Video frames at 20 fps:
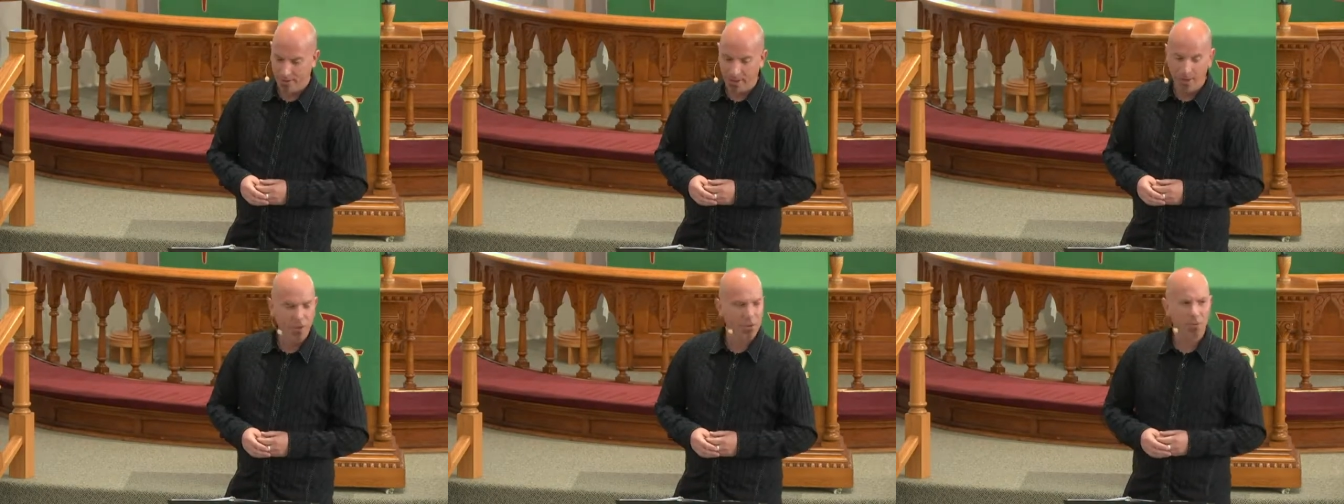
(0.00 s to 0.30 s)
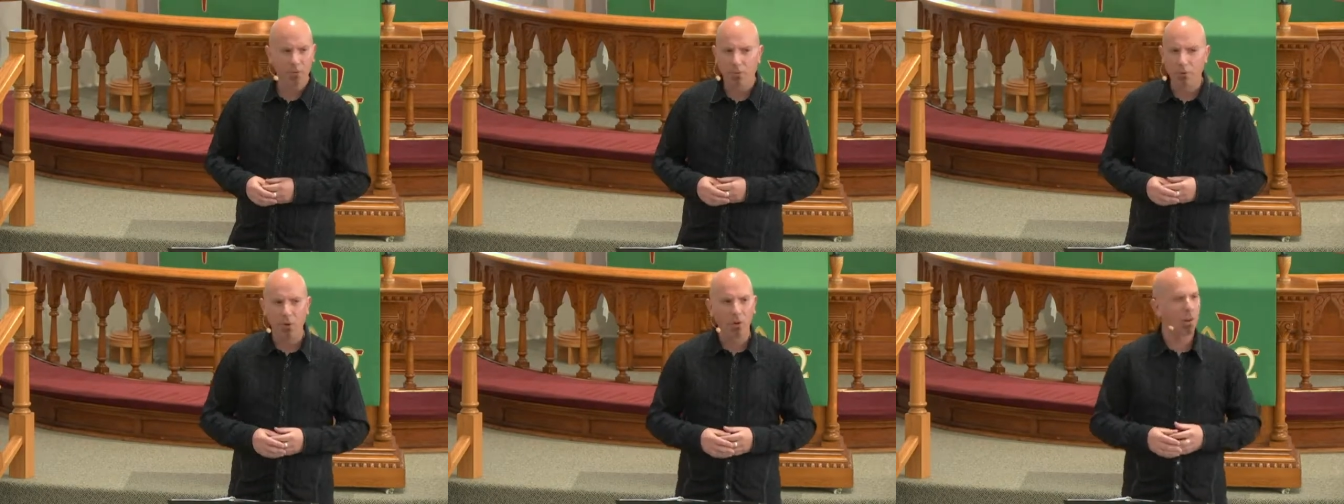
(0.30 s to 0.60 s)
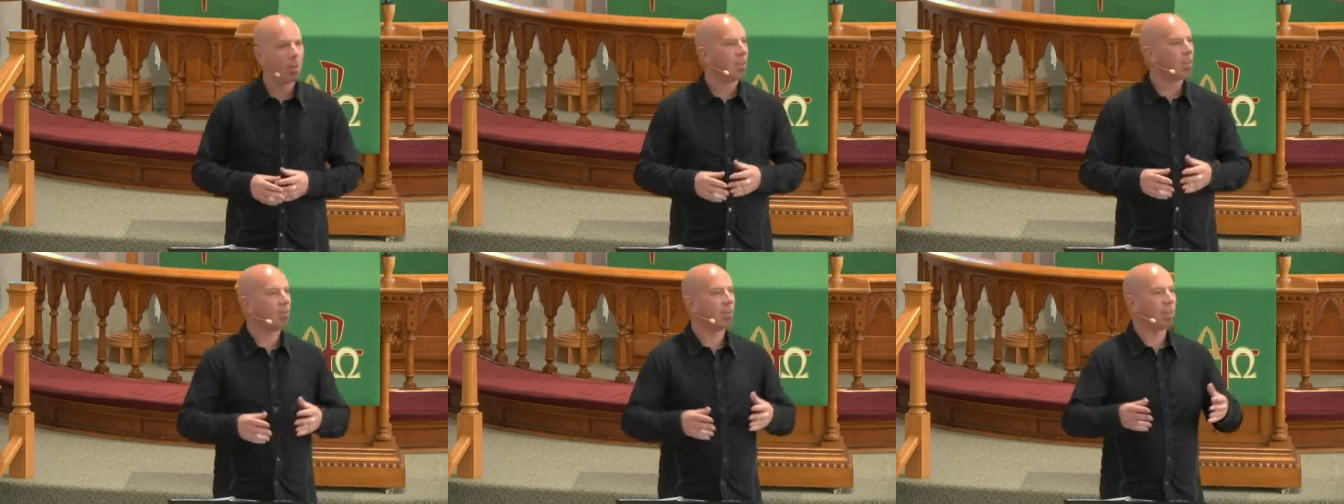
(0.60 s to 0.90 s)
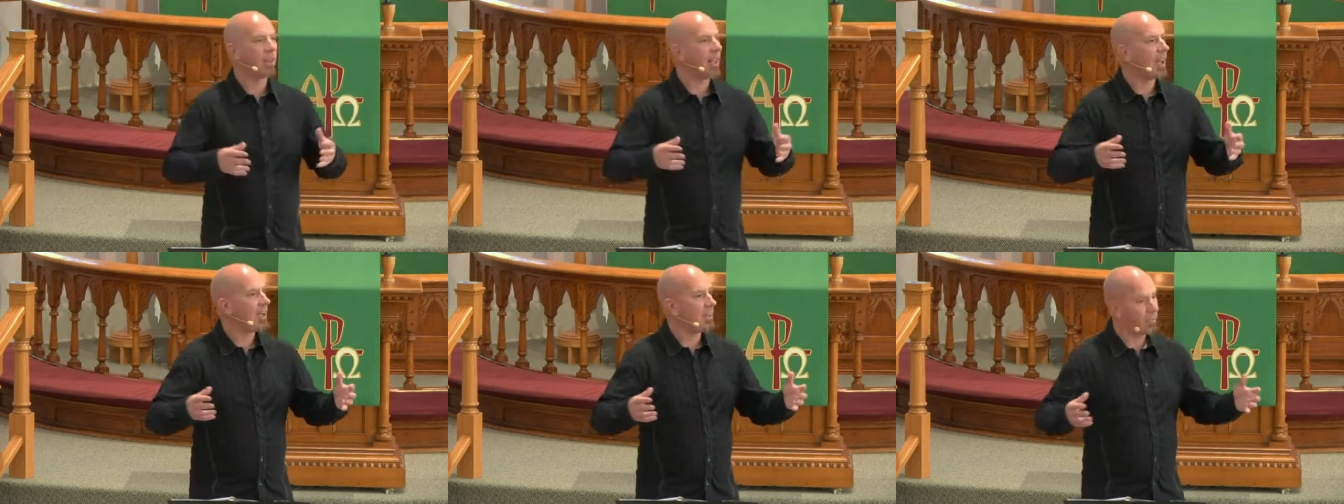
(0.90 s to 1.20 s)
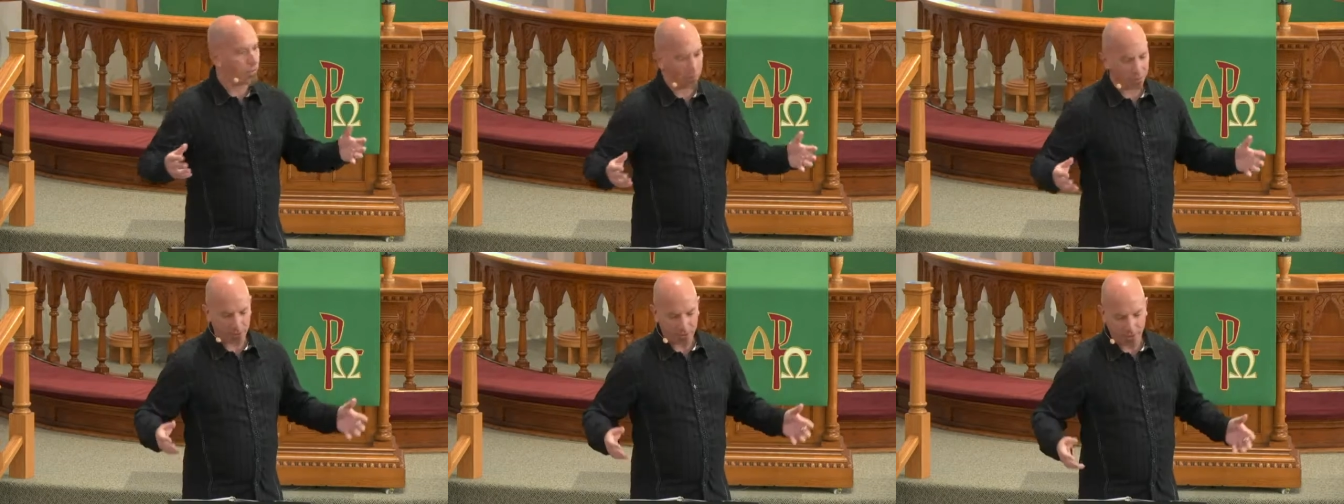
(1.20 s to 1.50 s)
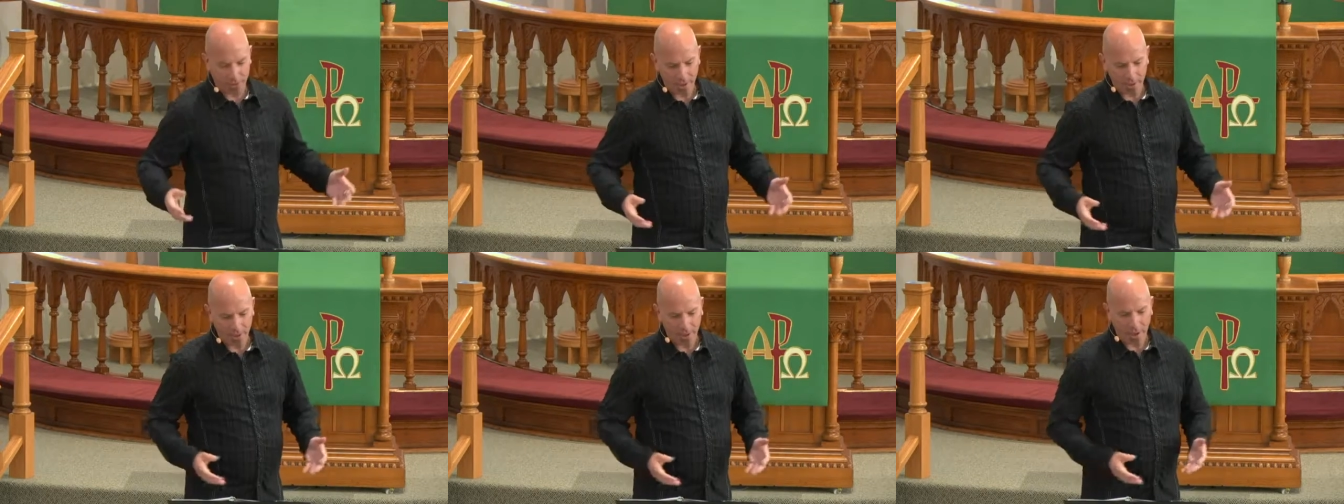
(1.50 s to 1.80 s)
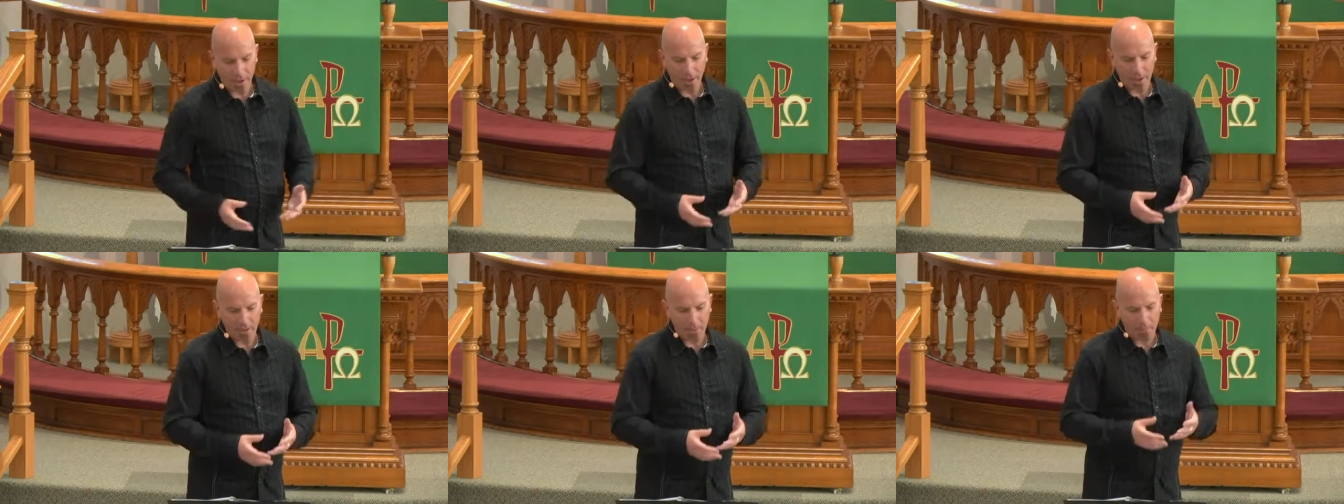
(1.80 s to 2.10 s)
is full of life
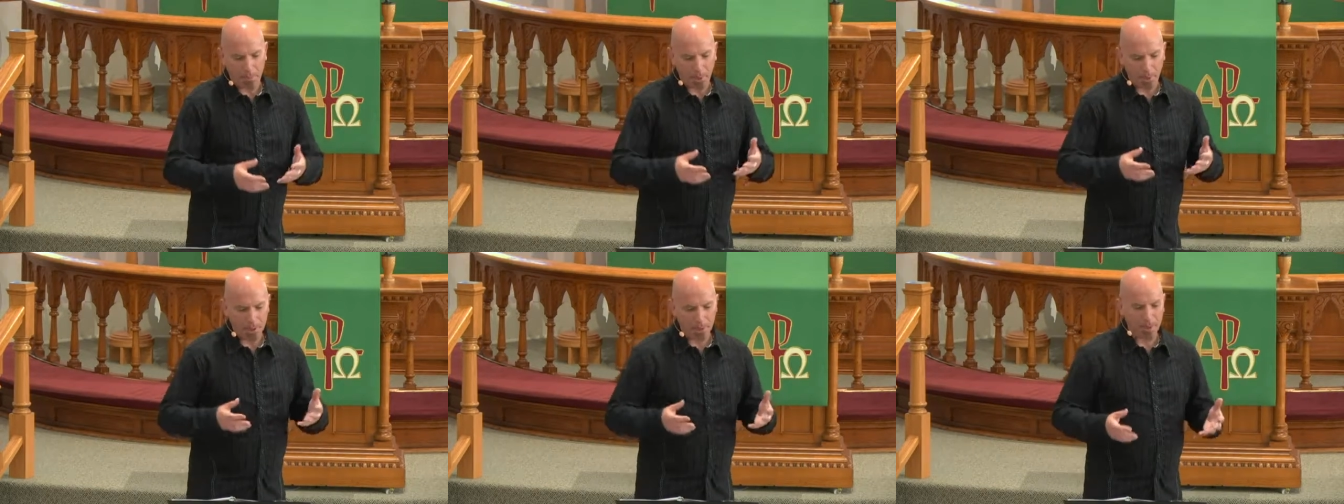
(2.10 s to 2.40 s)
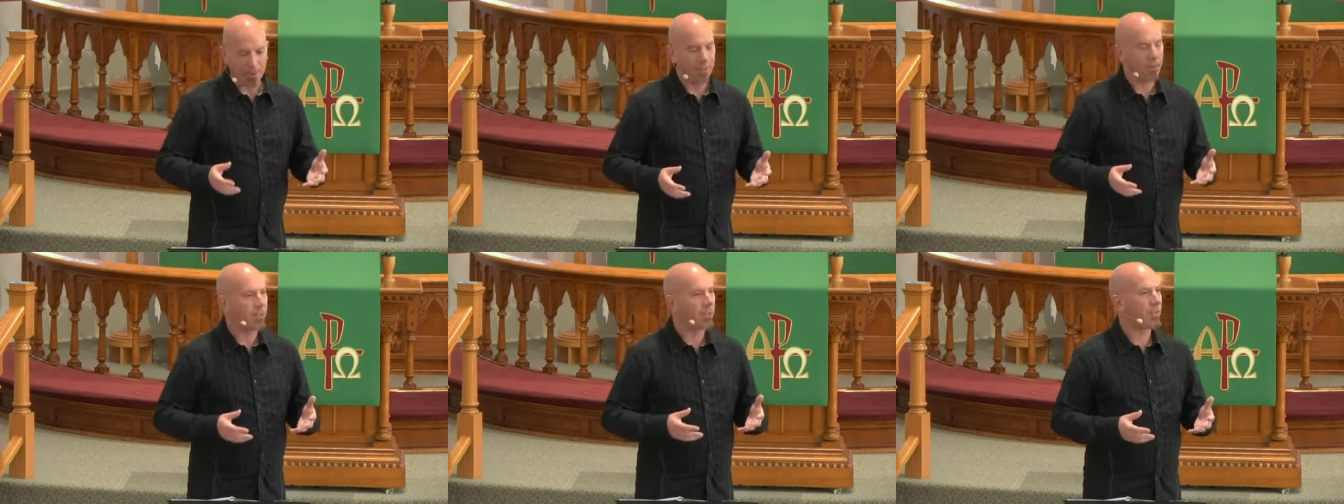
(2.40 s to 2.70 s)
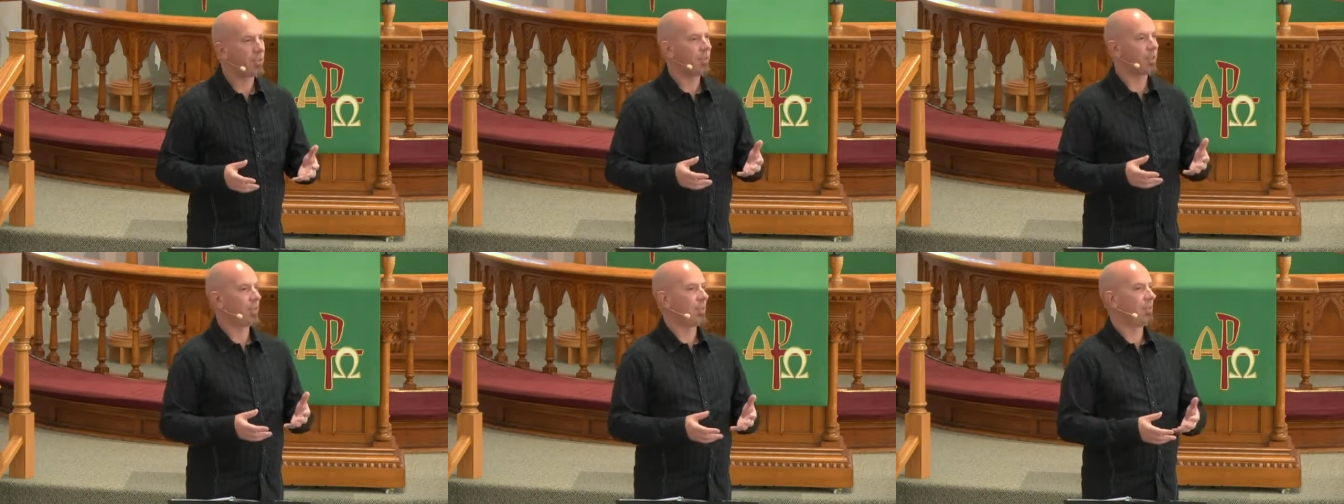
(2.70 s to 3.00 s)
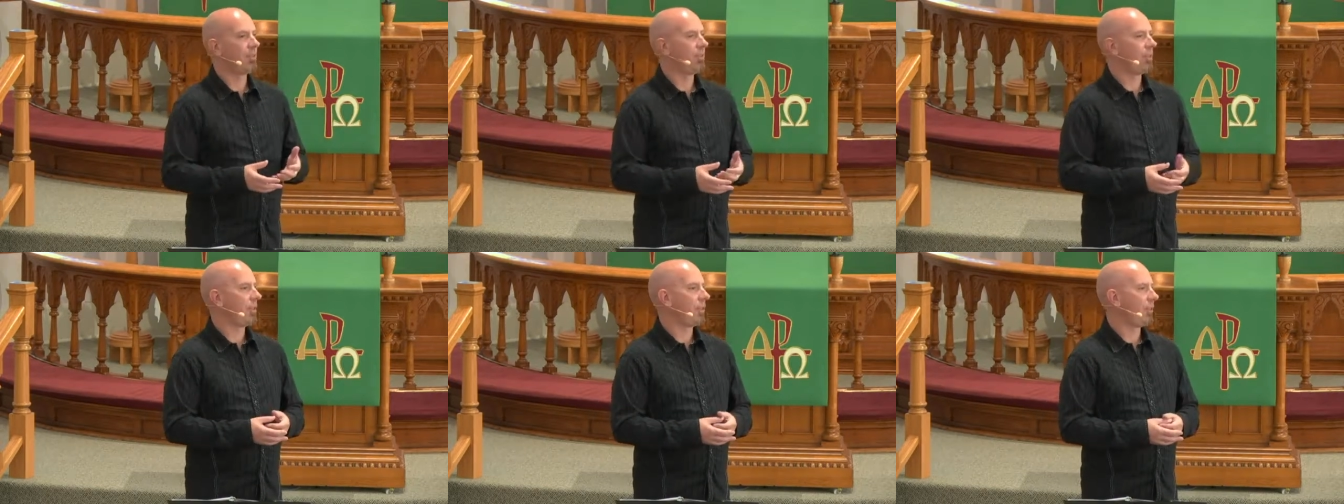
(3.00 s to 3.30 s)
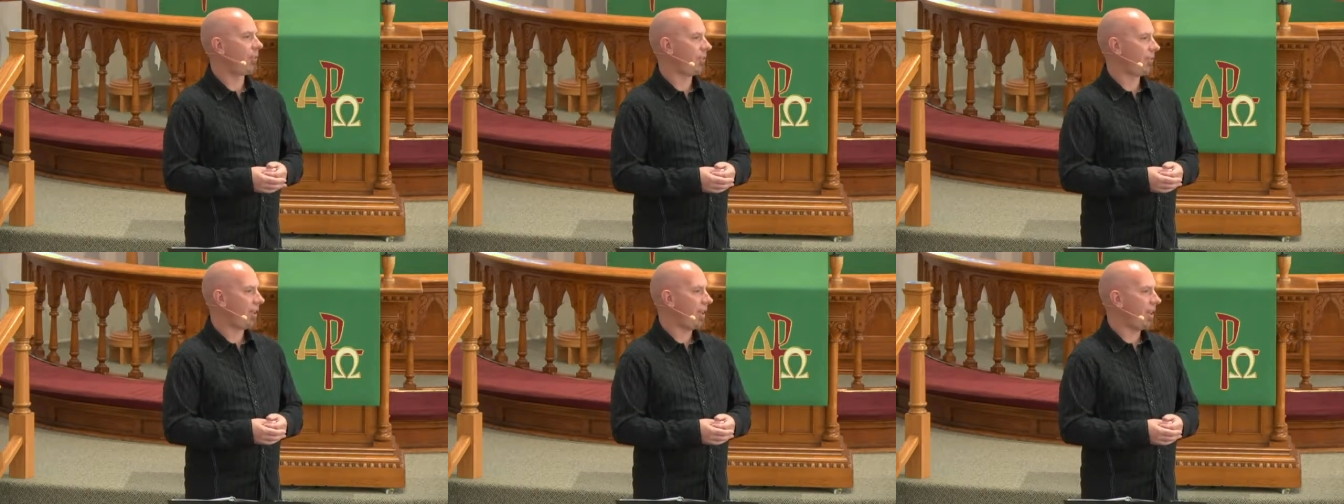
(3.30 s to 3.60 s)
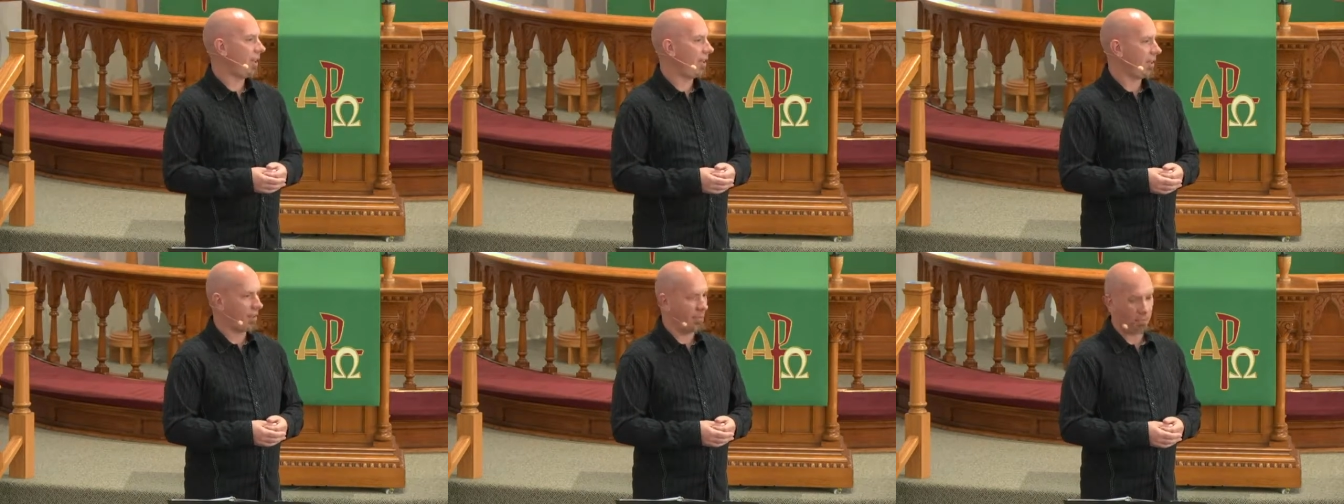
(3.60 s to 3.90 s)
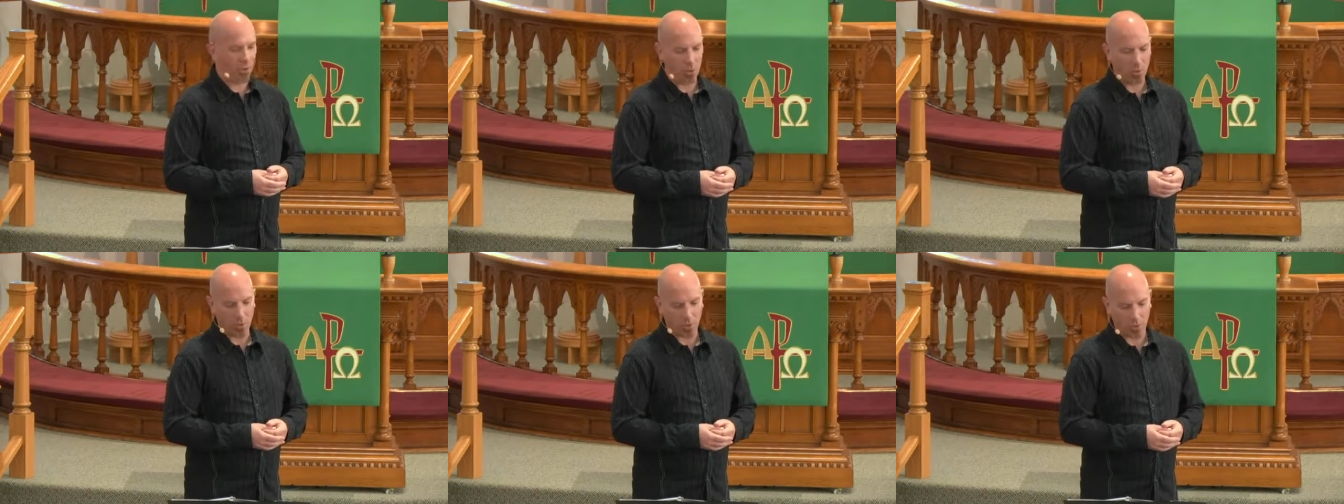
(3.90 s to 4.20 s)
and abundance for the sake
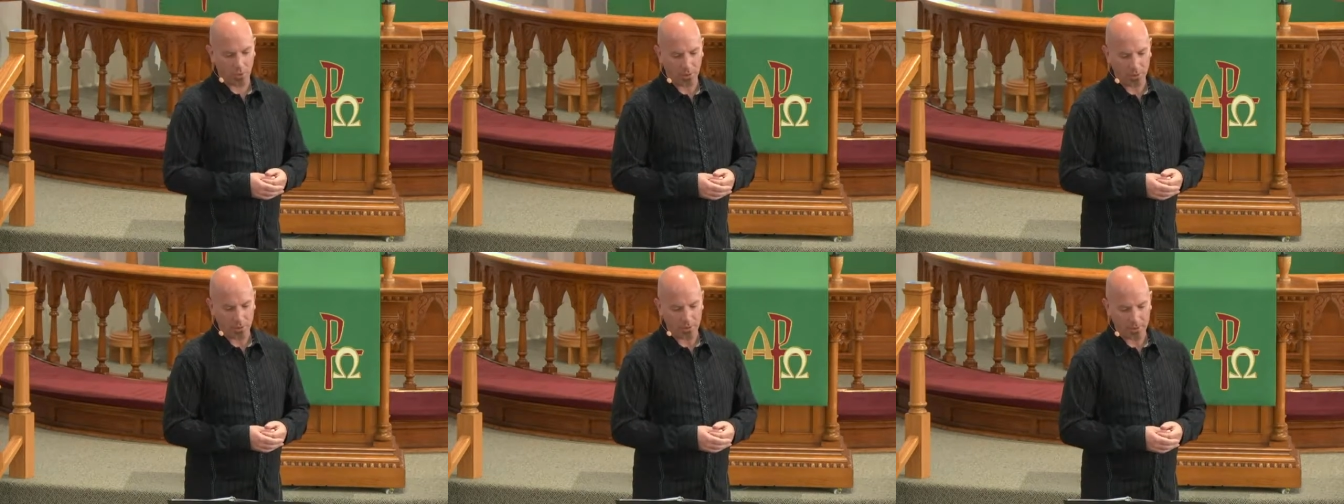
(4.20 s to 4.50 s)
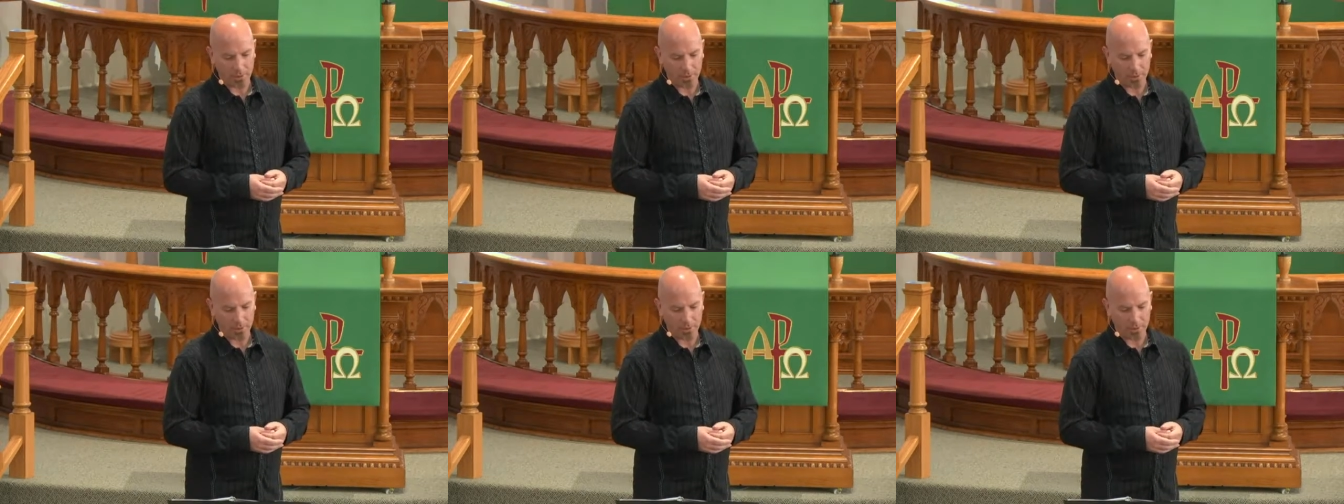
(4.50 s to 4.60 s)
of the world.